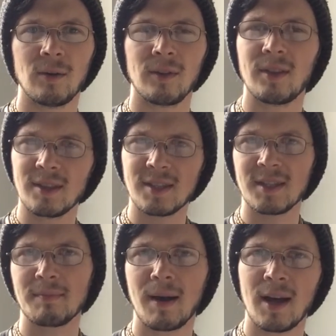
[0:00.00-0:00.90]
this
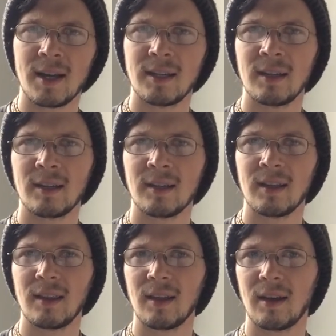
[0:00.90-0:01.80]
is mine,
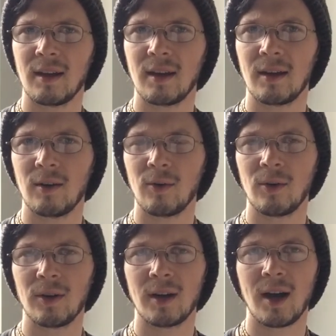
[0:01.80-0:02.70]

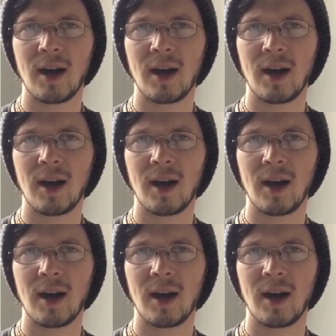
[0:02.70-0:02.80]
or